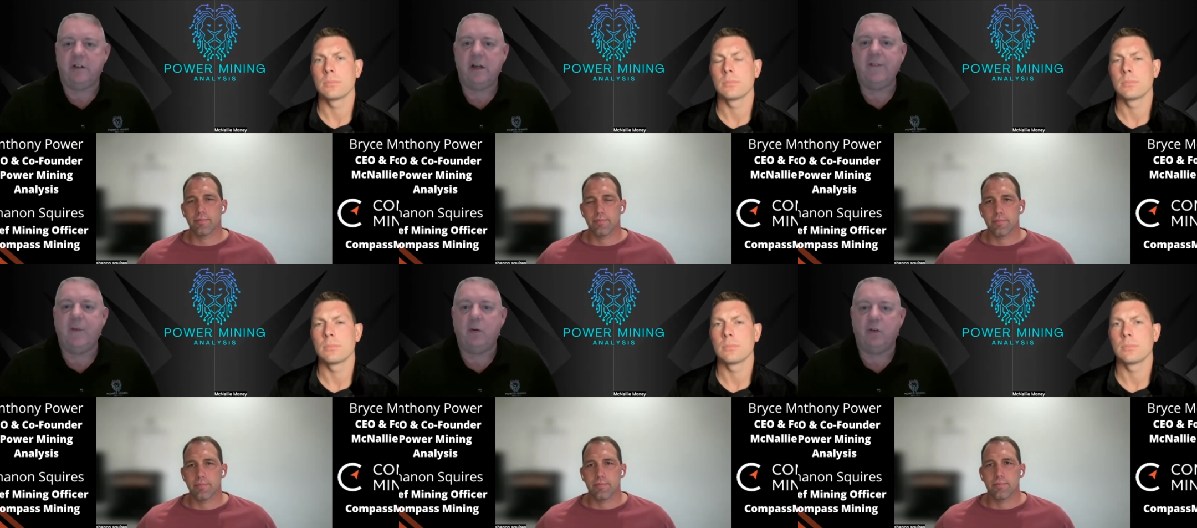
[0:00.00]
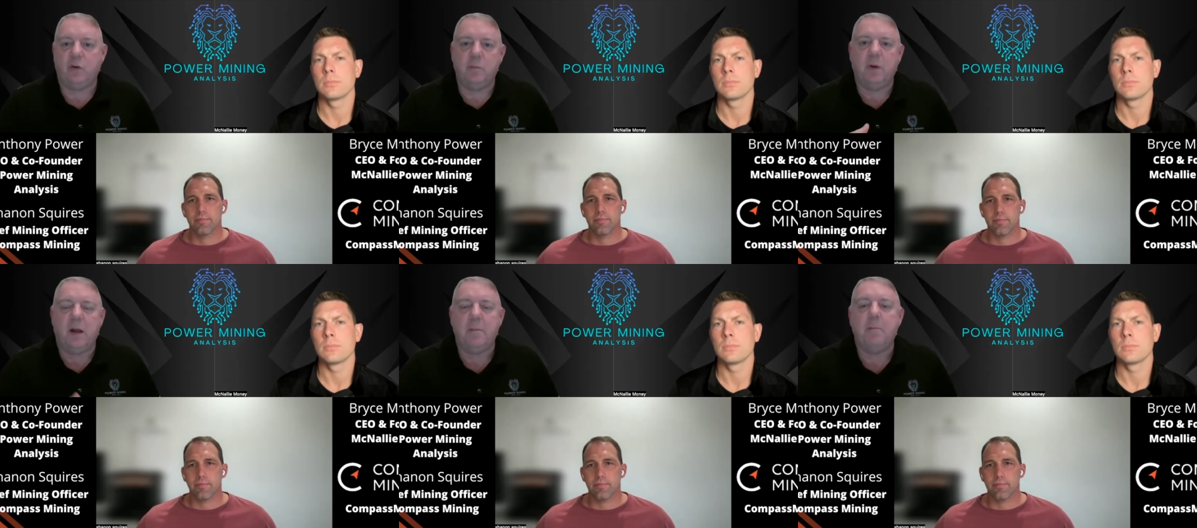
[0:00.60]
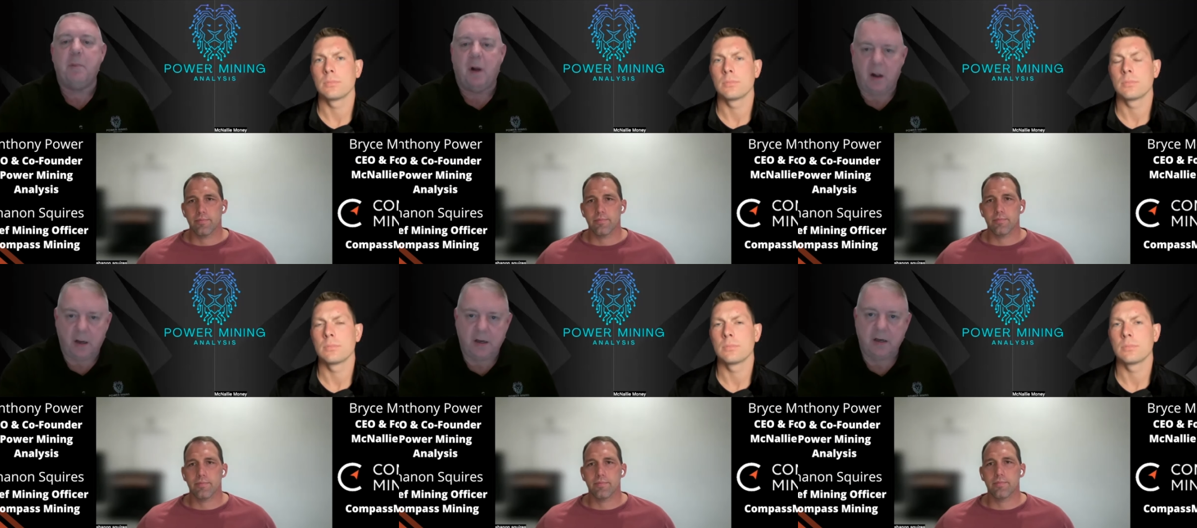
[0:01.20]
Speaker 1: if I want to and
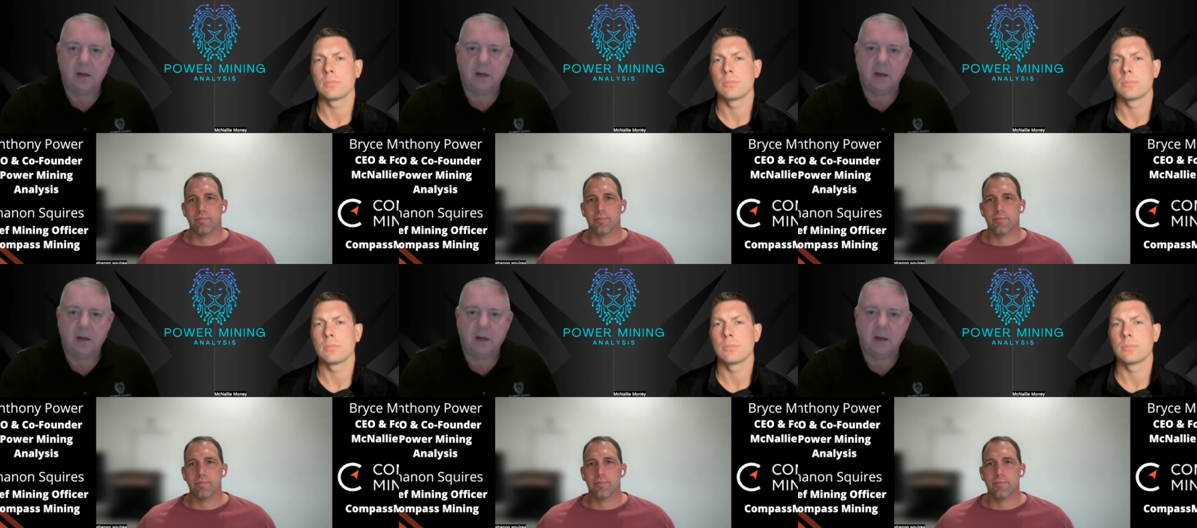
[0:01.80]
buy